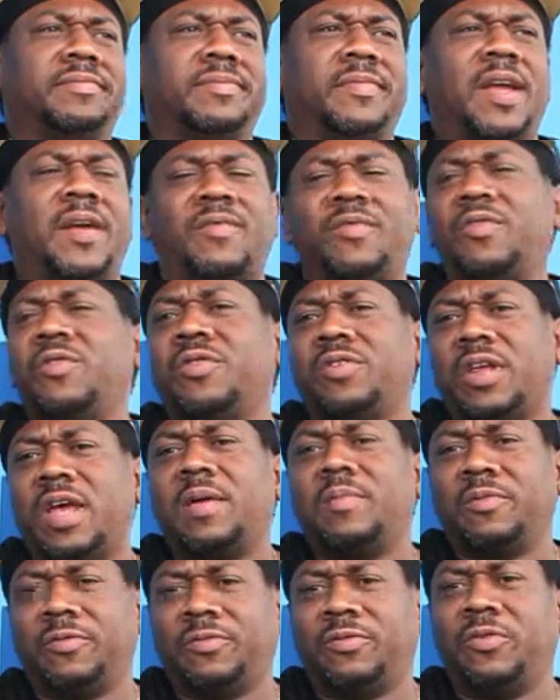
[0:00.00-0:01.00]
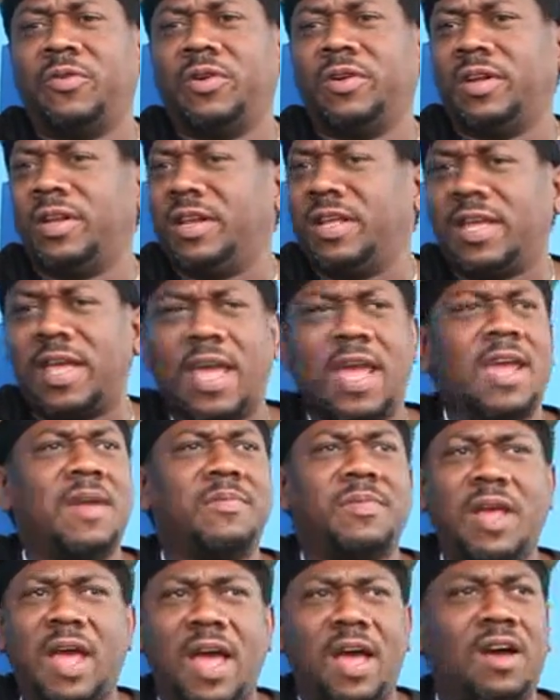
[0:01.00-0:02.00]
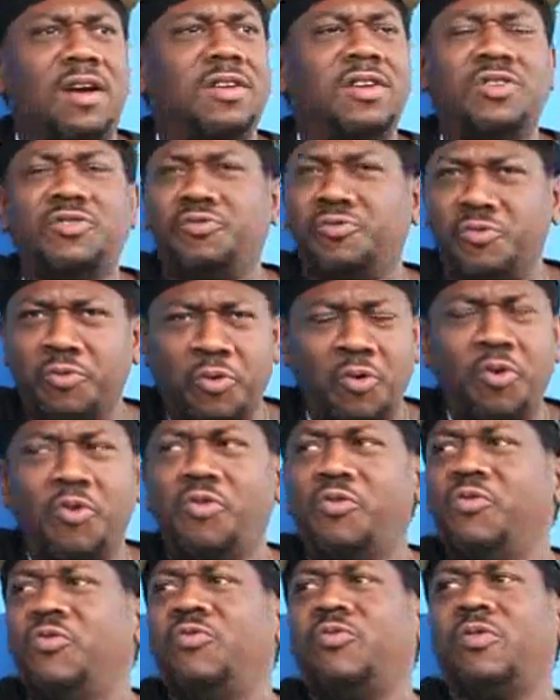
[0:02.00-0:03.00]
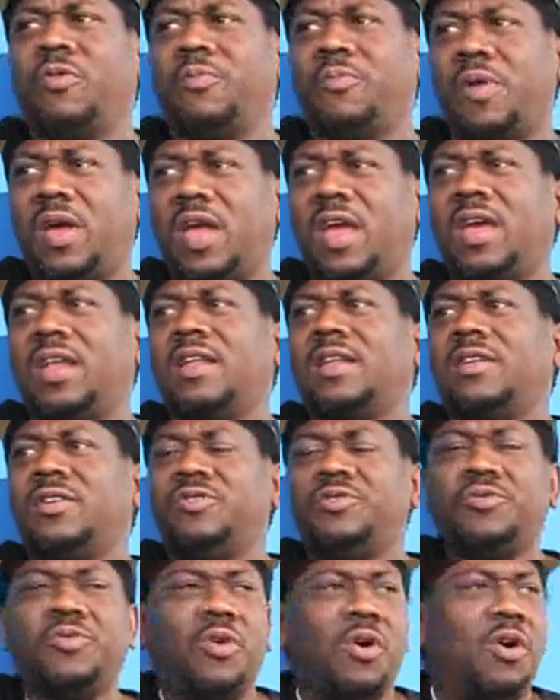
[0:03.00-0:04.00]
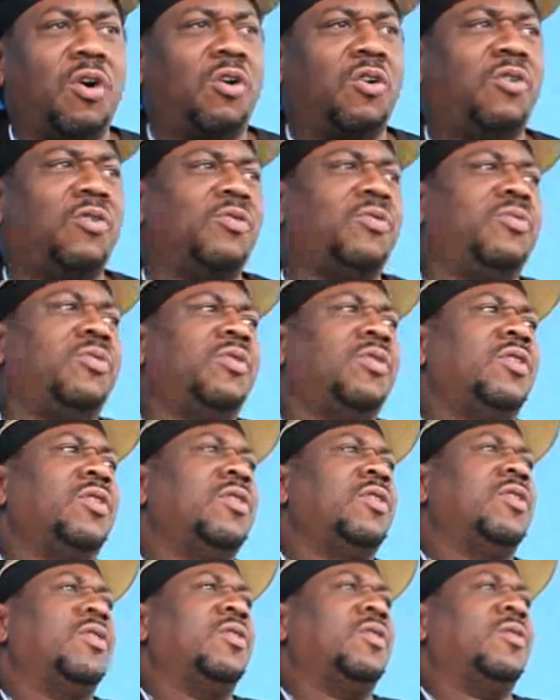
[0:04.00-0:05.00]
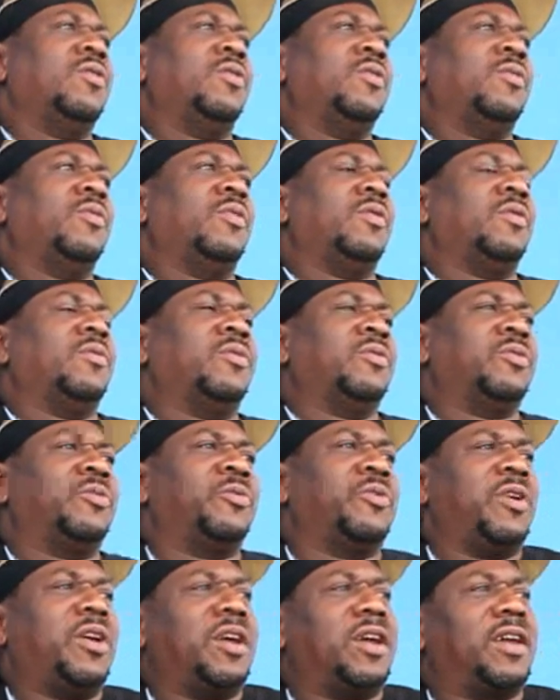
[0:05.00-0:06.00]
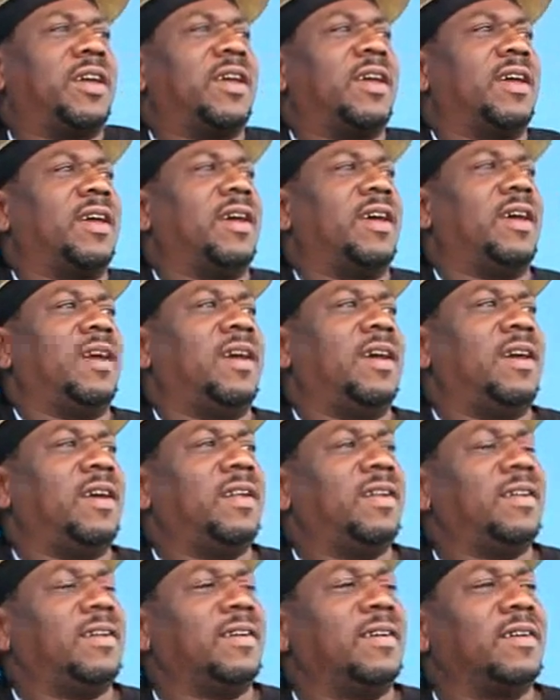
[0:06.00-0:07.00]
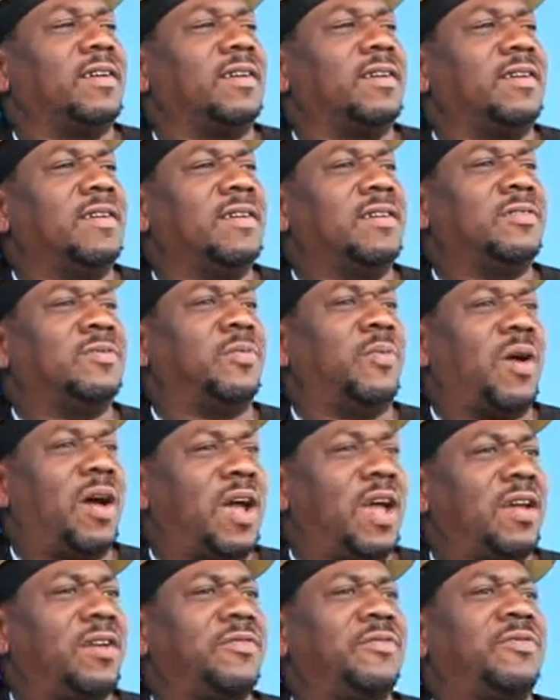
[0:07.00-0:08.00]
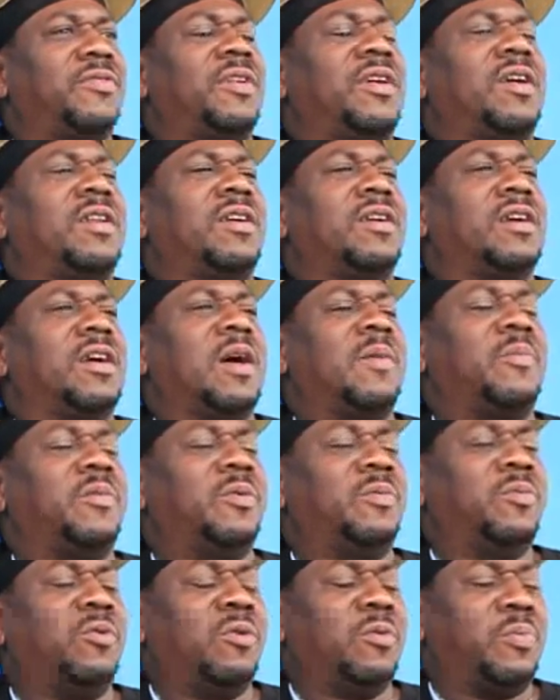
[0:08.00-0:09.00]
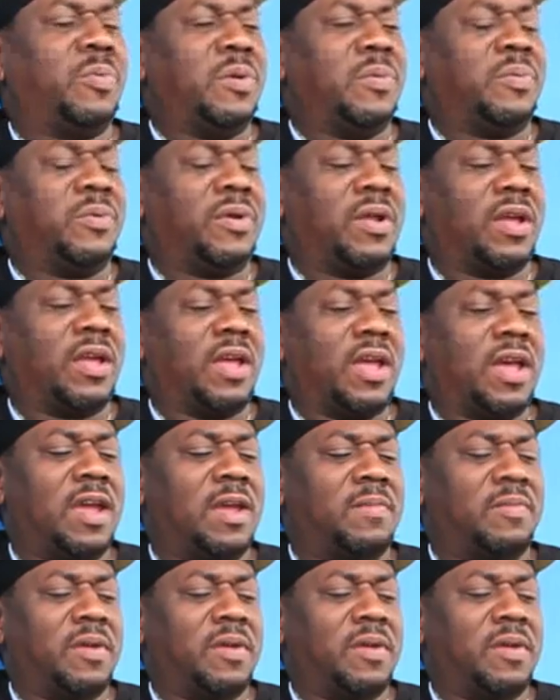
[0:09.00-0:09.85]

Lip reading: I've heard that before. And then he came down, he drove from Maine in a U-Haul. It was Rick and his wife and a couple of more people that came